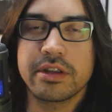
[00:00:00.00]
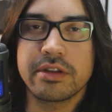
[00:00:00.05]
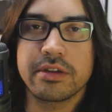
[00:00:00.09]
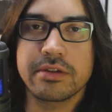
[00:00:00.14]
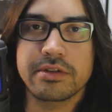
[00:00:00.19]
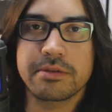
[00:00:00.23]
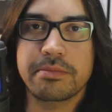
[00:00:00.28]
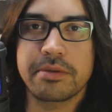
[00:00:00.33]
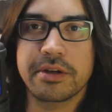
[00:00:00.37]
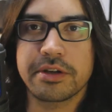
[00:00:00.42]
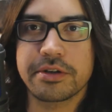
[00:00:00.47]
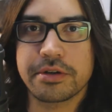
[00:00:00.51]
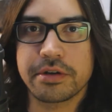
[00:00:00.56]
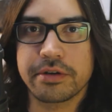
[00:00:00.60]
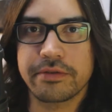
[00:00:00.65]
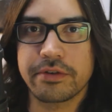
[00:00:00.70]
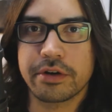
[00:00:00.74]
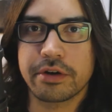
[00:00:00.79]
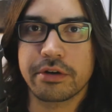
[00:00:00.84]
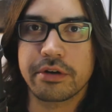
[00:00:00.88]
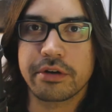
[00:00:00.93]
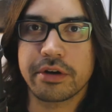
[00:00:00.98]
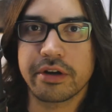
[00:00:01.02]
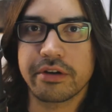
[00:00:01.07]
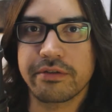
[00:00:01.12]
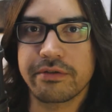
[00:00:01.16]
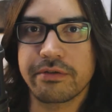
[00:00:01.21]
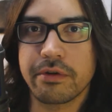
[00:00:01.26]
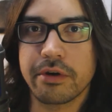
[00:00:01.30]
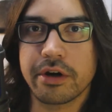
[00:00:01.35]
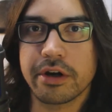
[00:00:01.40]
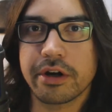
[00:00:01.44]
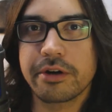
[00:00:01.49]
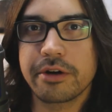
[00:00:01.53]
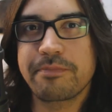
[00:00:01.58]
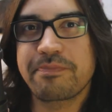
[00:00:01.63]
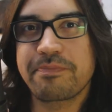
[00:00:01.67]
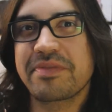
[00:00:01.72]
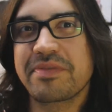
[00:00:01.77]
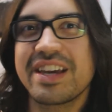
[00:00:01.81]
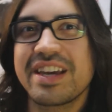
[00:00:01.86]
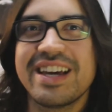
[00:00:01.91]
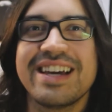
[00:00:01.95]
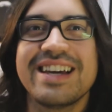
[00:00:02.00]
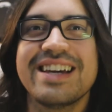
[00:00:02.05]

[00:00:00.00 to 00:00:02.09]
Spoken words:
And then there's a picture of a crooked fork.